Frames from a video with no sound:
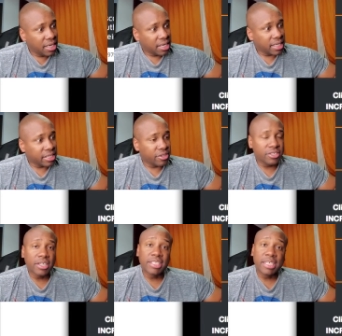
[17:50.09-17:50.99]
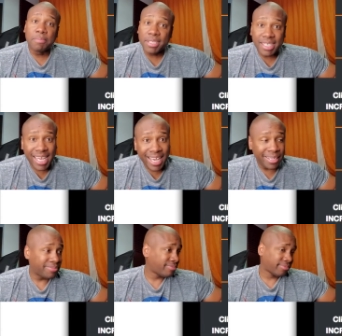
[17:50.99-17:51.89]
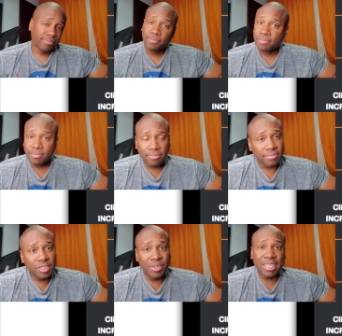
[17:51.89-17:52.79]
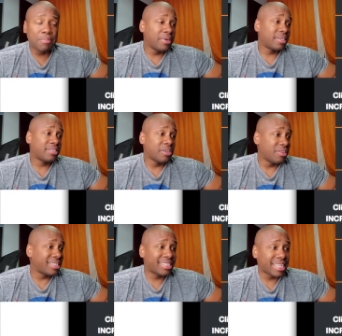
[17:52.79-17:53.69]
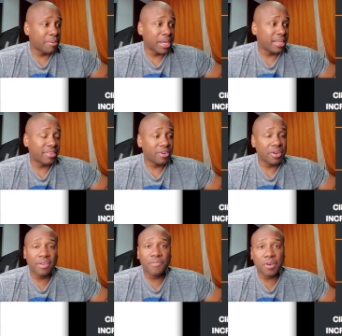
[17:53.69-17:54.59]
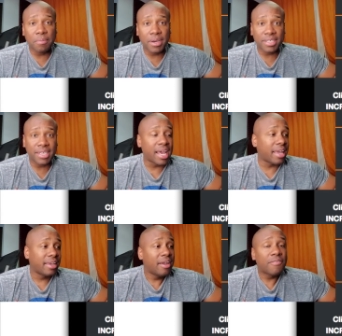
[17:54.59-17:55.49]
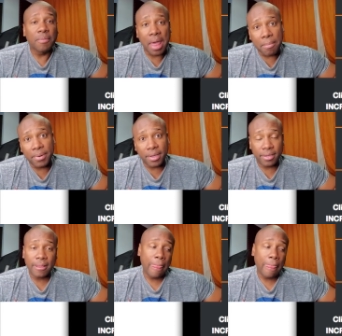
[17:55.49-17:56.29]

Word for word: Click there, they're selling 10 books a day. You write that book, so let's just say you're making 30 to 40 bucks a day from that book.